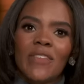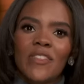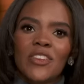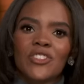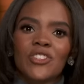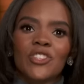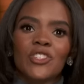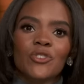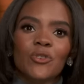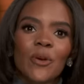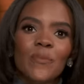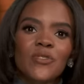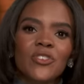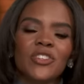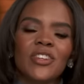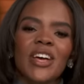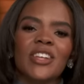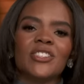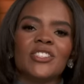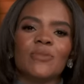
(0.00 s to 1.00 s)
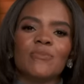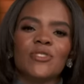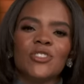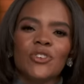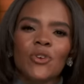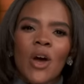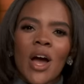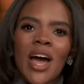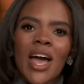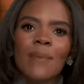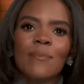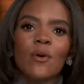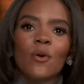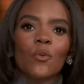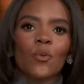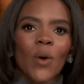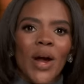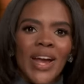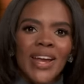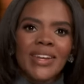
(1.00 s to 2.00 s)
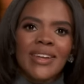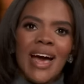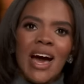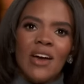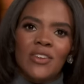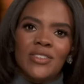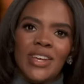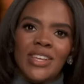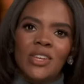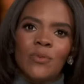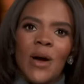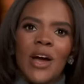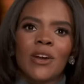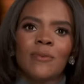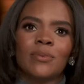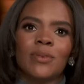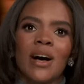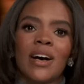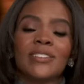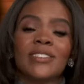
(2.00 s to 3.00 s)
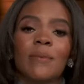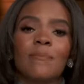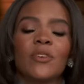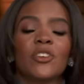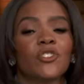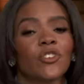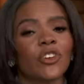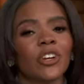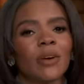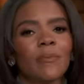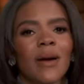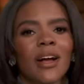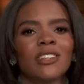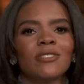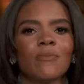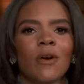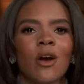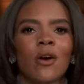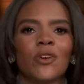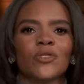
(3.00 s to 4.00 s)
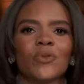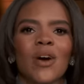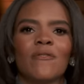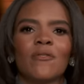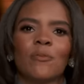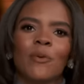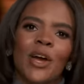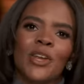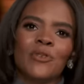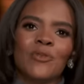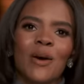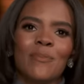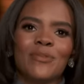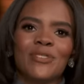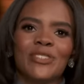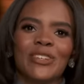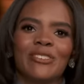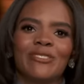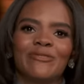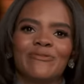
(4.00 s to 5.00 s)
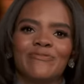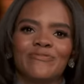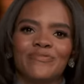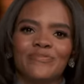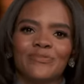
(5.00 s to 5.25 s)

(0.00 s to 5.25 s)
in this description and subscribe right now to Daily Wire Plus. And be sure to come back tomorrow because we'll have a brand new episode.